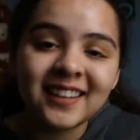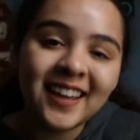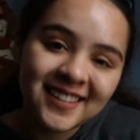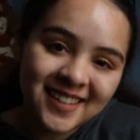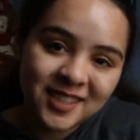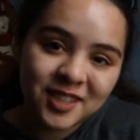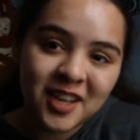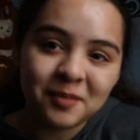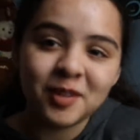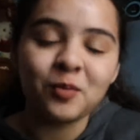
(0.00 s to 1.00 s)
Next thing she
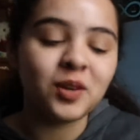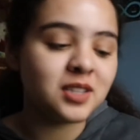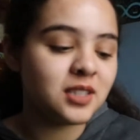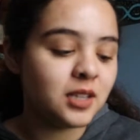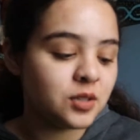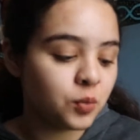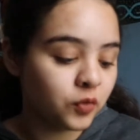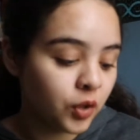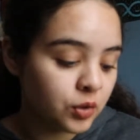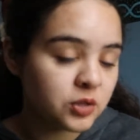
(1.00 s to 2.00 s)
got me was these
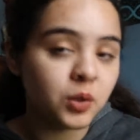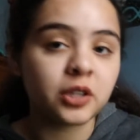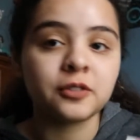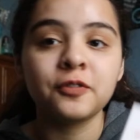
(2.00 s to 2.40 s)
rose water